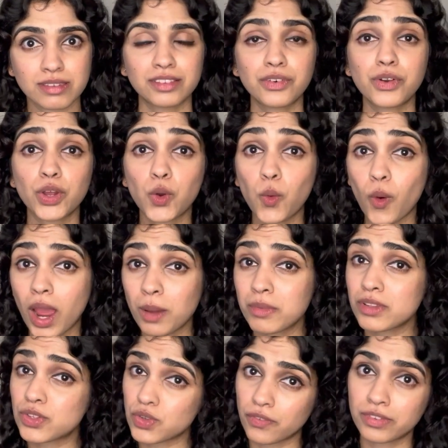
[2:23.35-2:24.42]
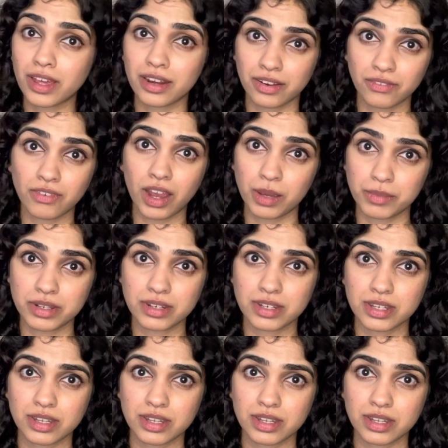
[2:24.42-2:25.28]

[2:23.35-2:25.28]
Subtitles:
the requirements of that environment,